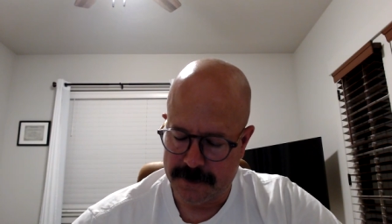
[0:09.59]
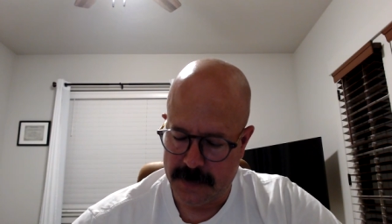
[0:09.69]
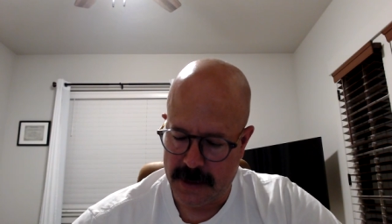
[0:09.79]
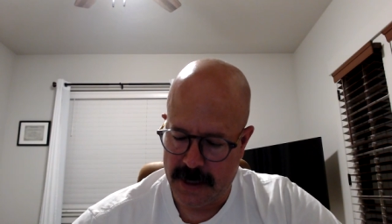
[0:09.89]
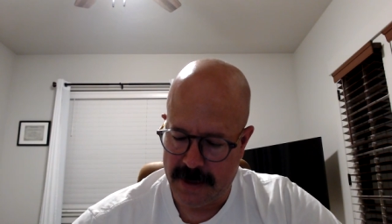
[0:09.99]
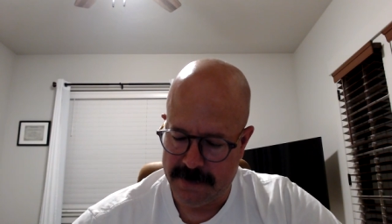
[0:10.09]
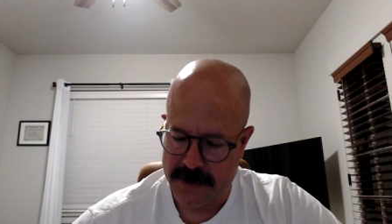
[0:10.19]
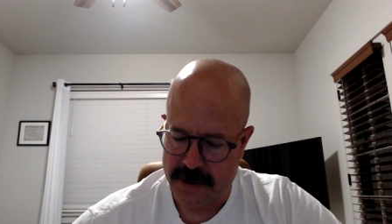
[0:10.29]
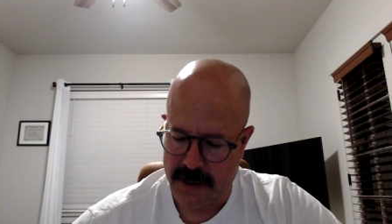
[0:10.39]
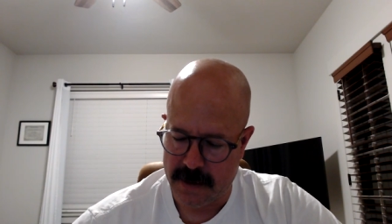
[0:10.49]
And David
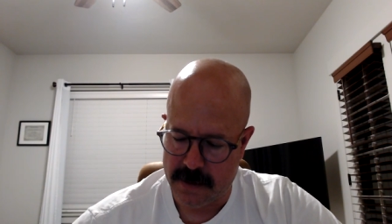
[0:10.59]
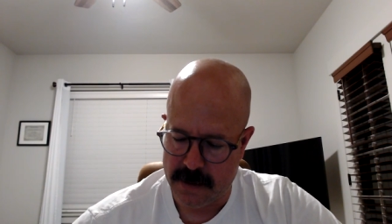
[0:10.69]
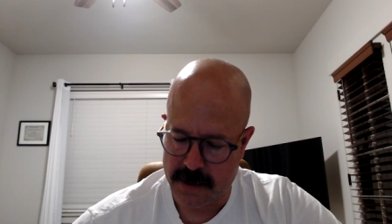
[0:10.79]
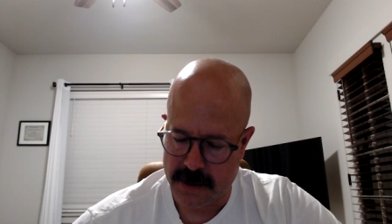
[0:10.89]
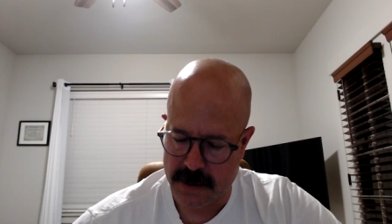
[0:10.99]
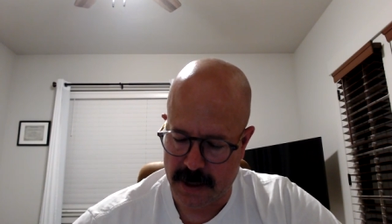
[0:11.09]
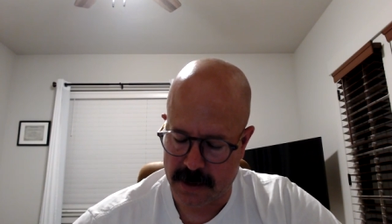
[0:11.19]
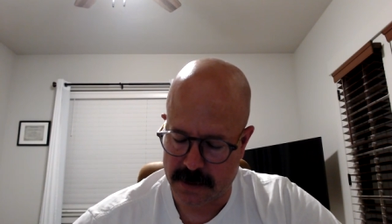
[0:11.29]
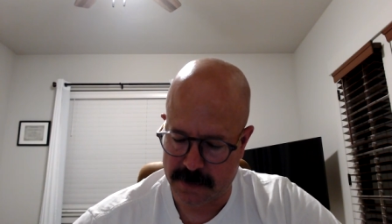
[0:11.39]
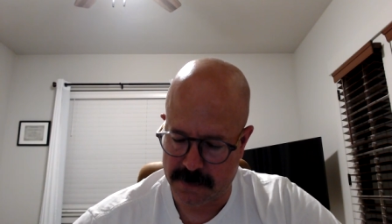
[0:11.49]
said, This is the
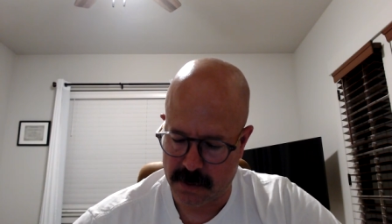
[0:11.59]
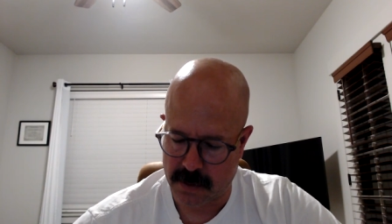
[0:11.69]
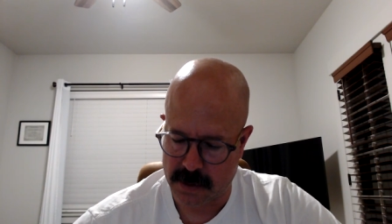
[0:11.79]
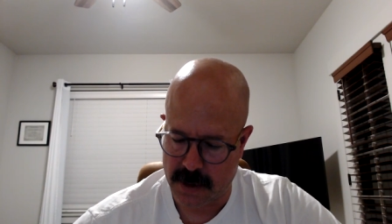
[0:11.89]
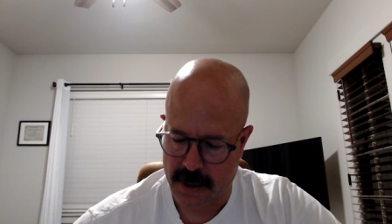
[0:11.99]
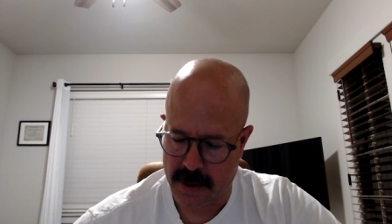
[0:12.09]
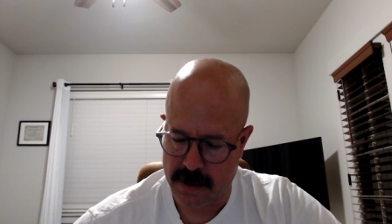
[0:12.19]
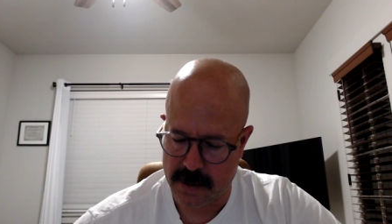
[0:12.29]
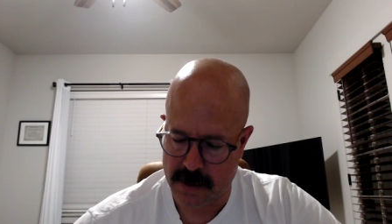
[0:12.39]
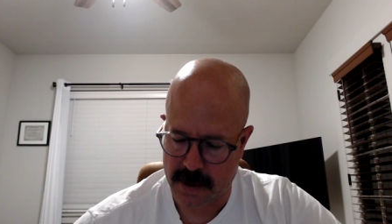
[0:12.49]
house of the Lord God,
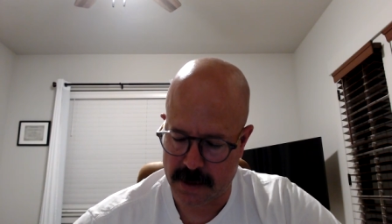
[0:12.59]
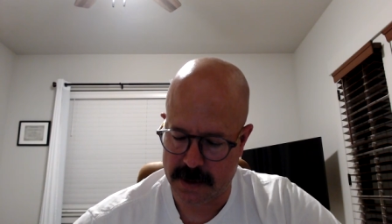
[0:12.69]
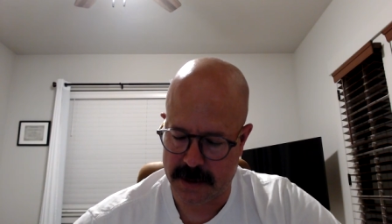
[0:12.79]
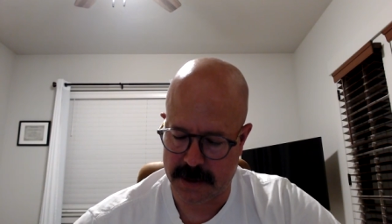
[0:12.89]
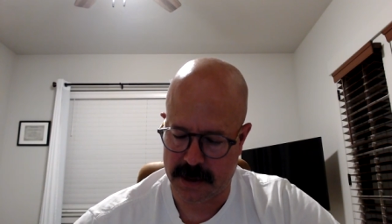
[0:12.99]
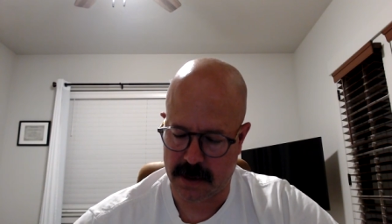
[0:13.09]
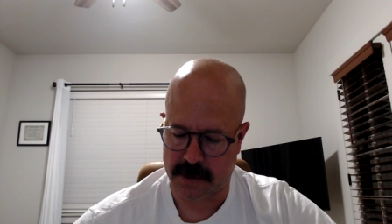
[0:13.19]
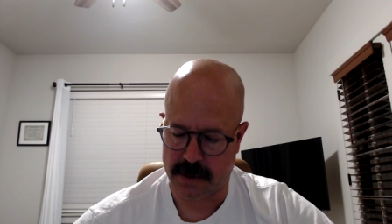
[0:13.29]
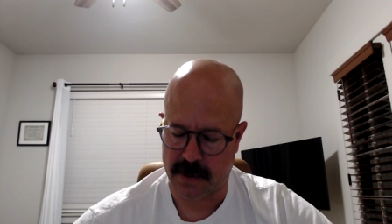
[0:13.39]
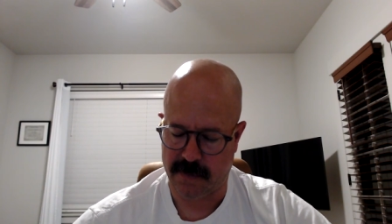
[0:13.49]
and this is the
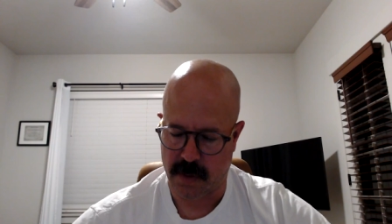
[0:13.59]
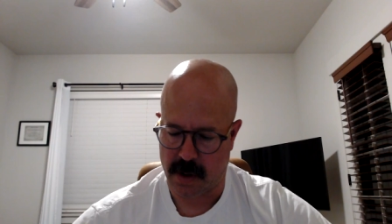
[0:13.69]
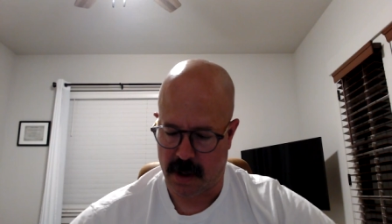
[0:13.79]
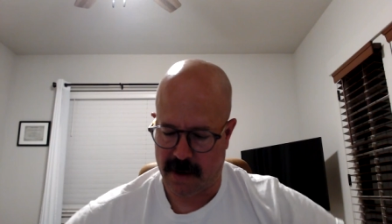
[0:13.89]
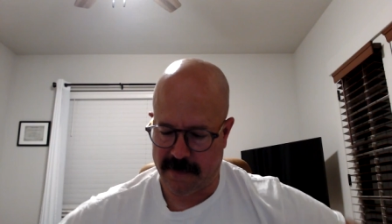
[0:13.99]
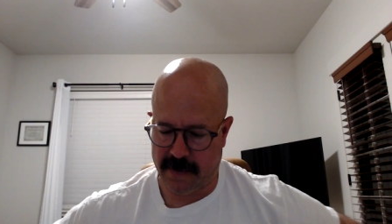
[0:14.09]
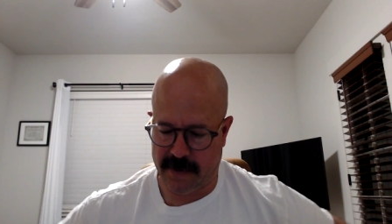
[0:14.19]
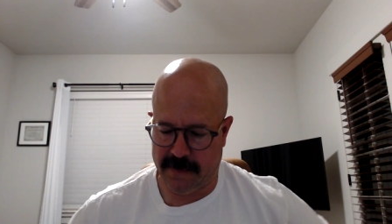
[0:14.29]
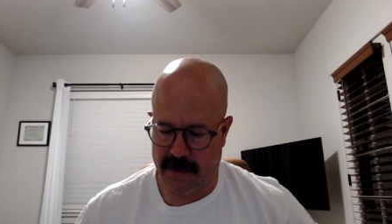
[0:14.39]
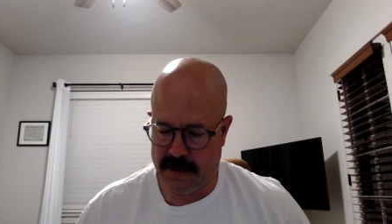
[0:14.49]
altar of burnt offering
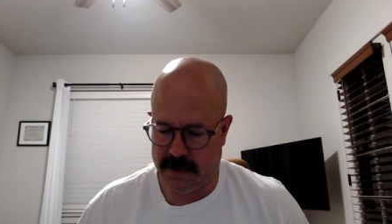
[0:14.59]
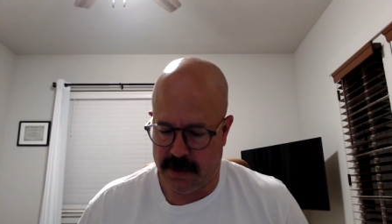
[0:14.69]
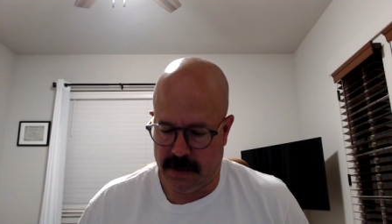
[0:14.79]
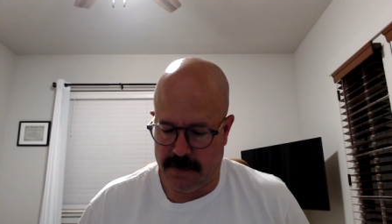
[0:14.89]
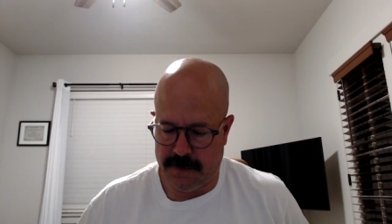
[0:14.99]
for Israel.